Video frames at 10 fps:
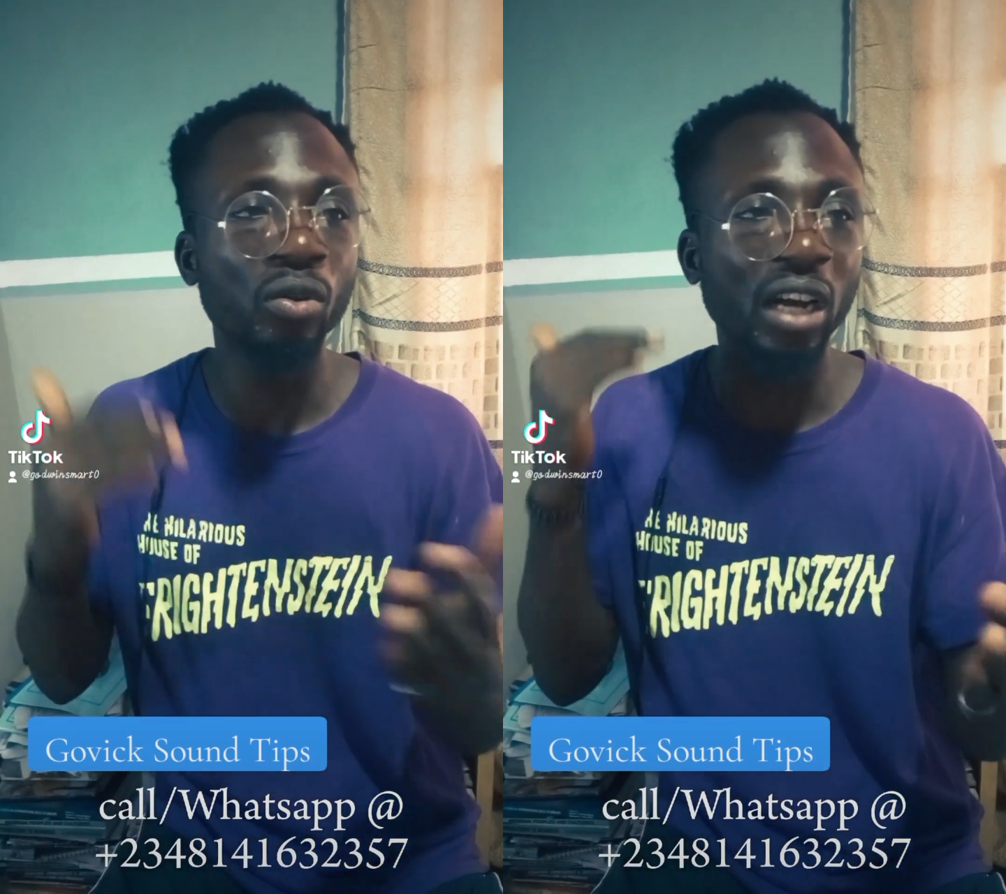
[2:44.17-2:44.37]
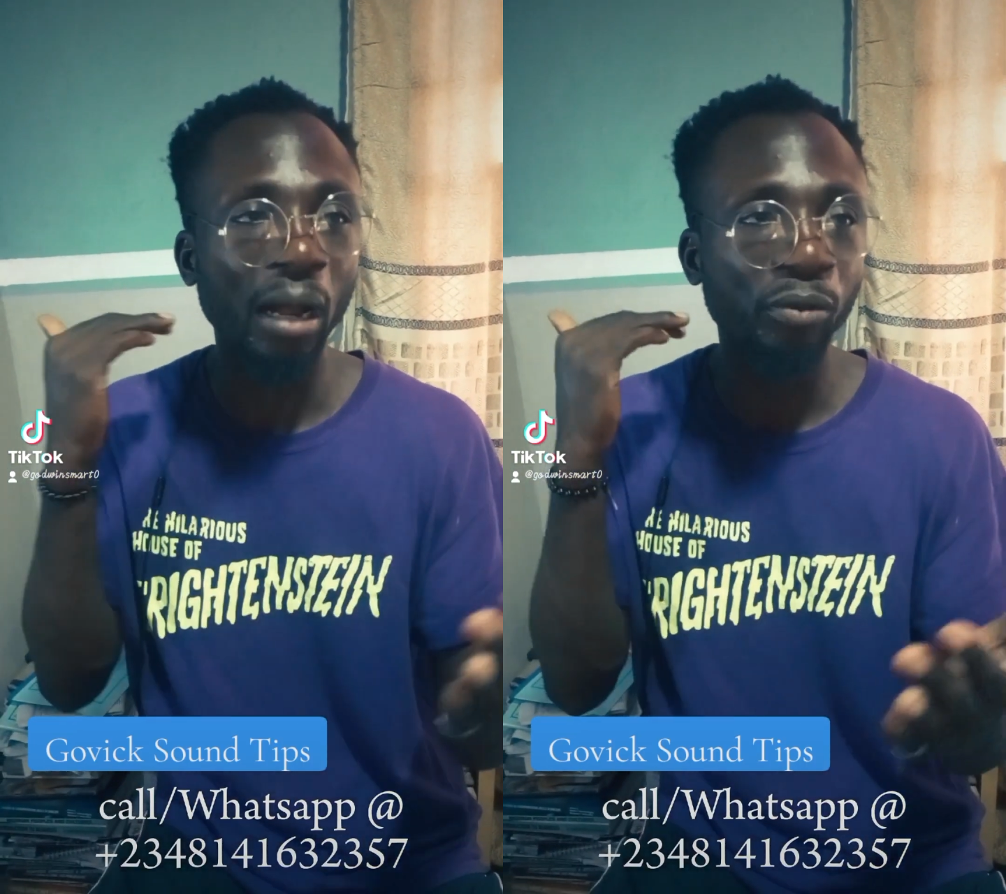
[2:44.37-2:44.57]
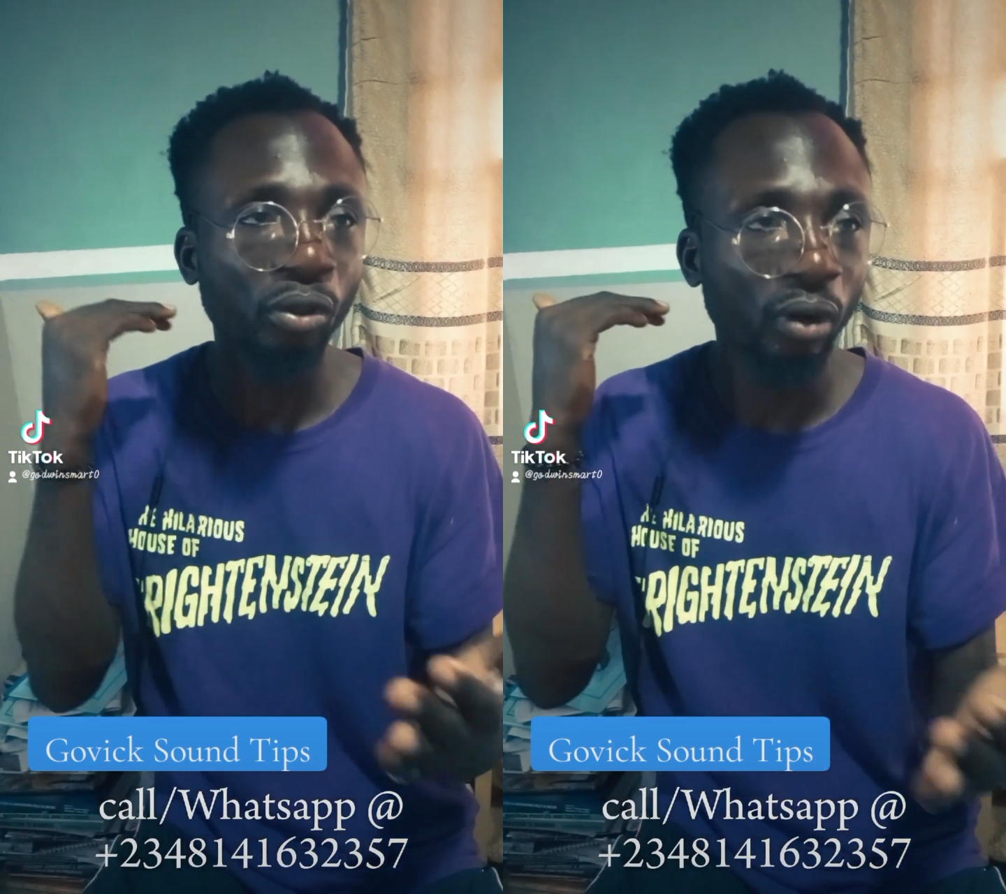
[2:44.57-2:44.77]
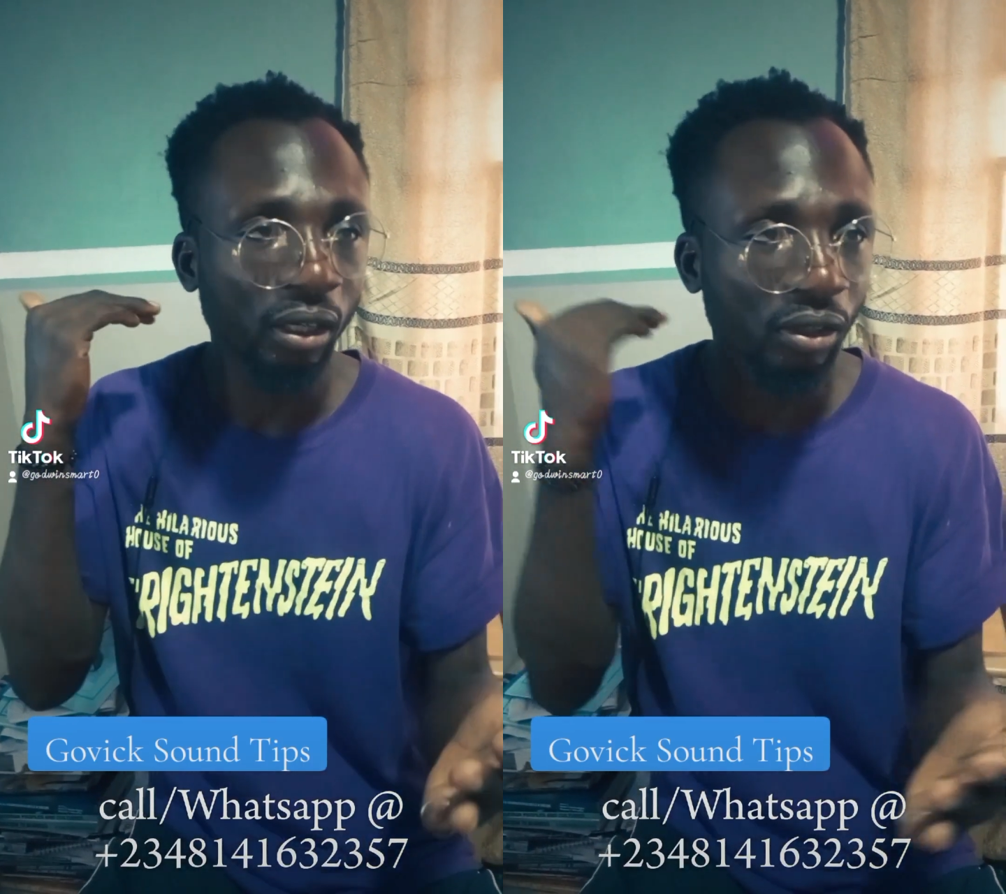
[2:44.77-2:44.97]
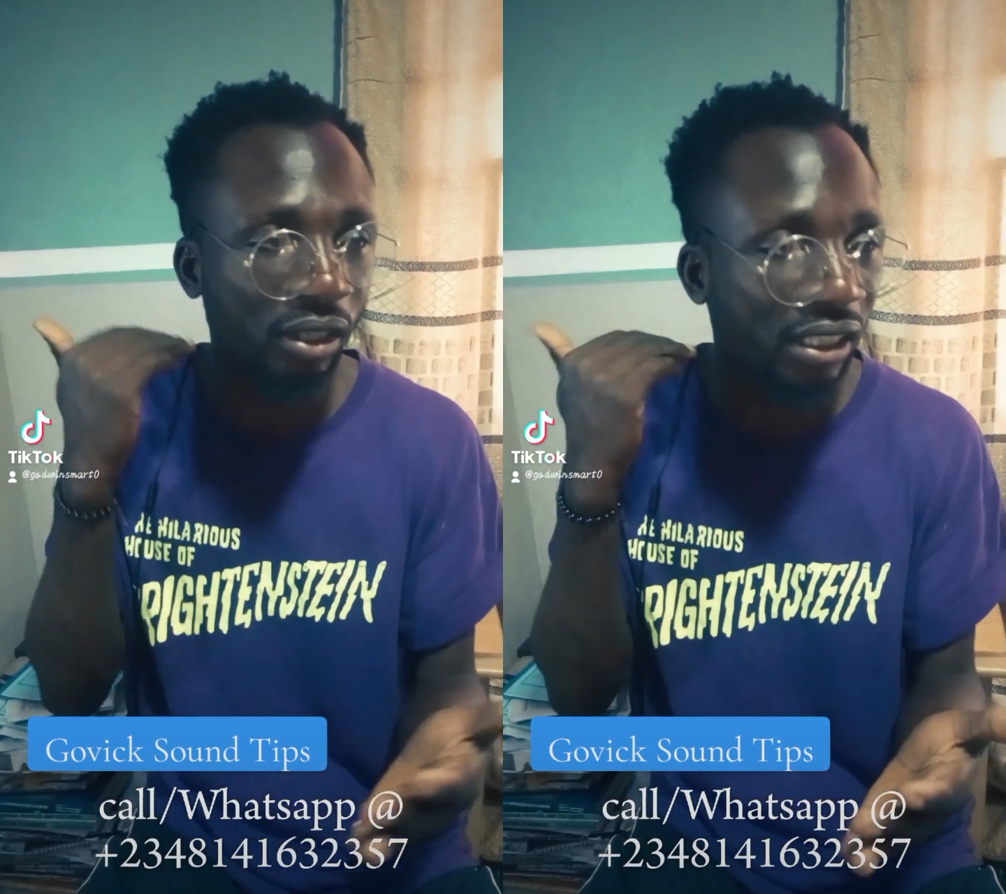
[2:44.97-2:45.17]
you capture
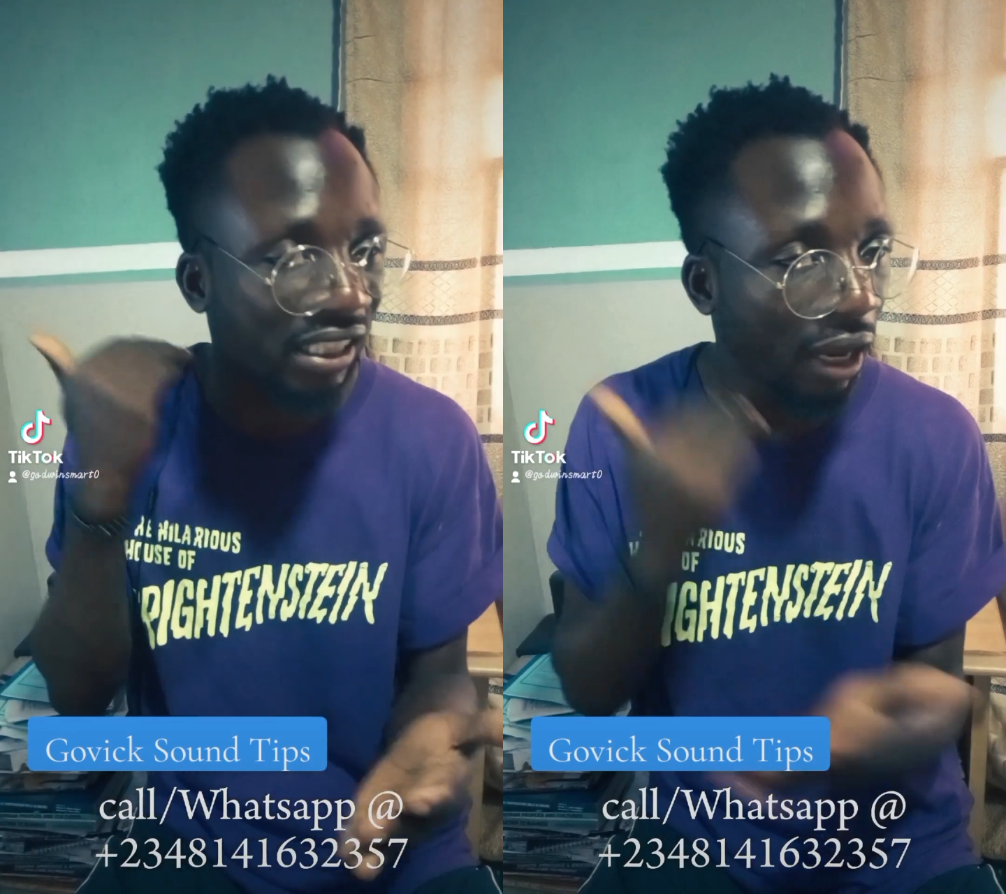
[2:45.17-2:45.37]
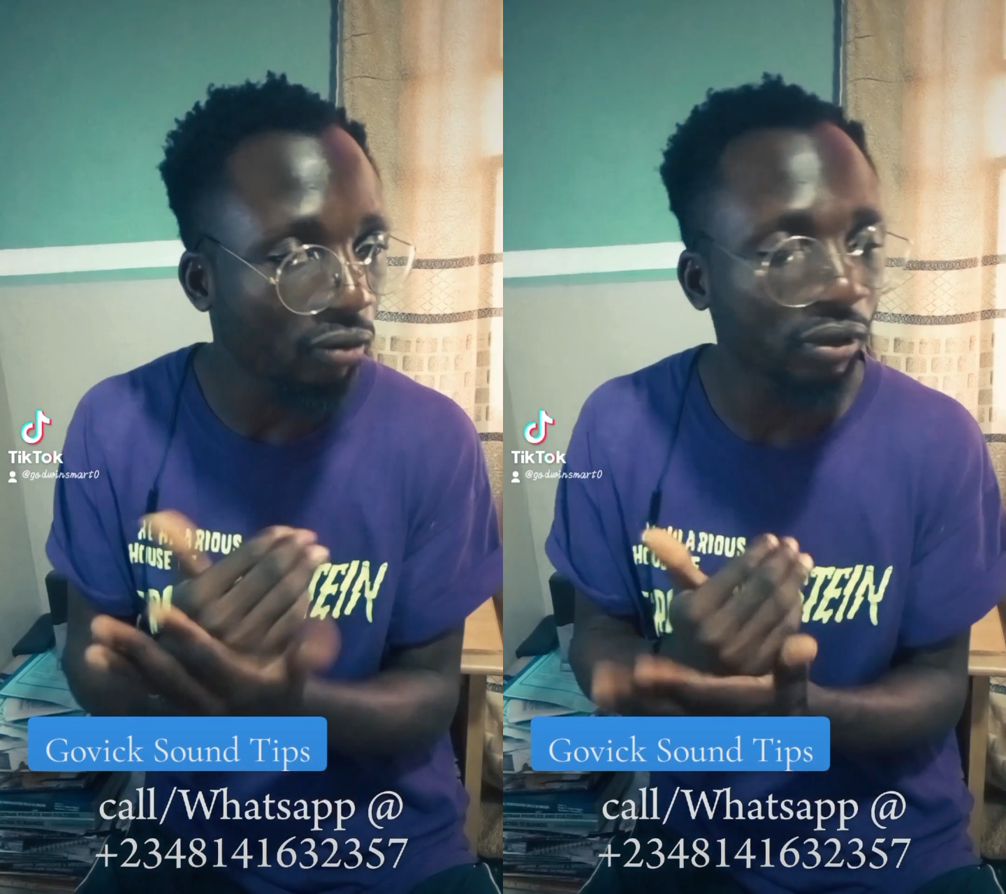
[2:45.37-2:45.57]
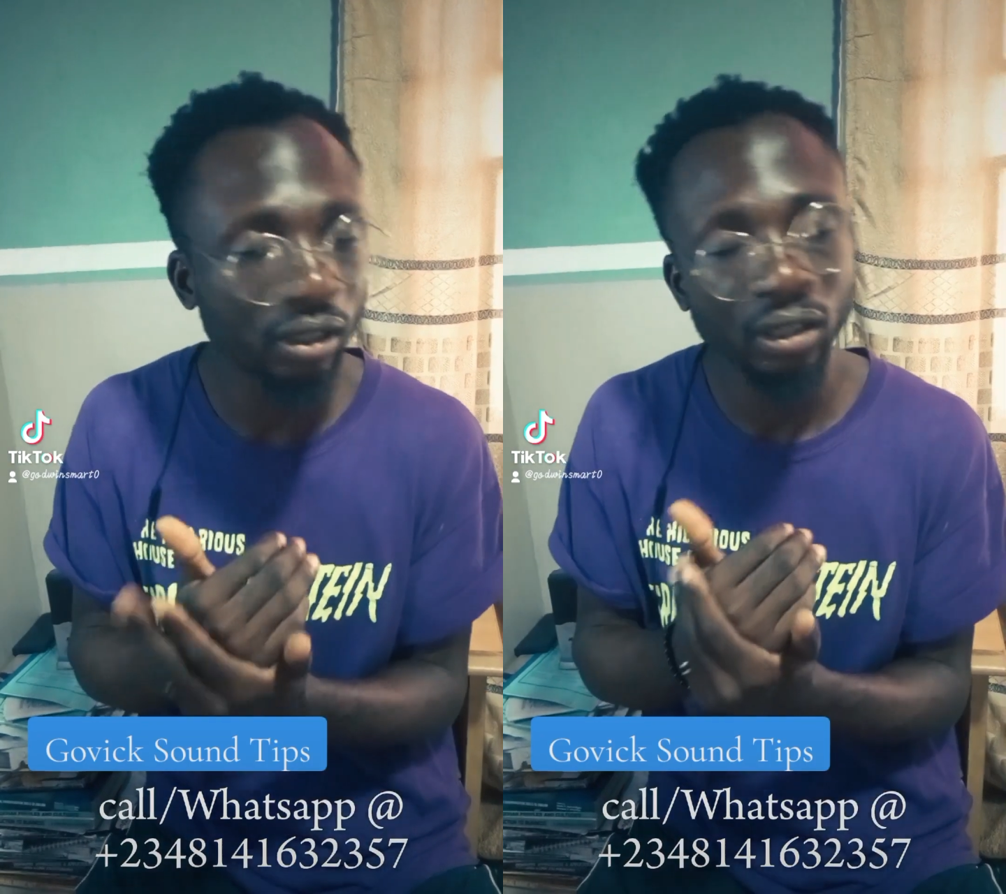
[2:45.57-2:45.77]
a sound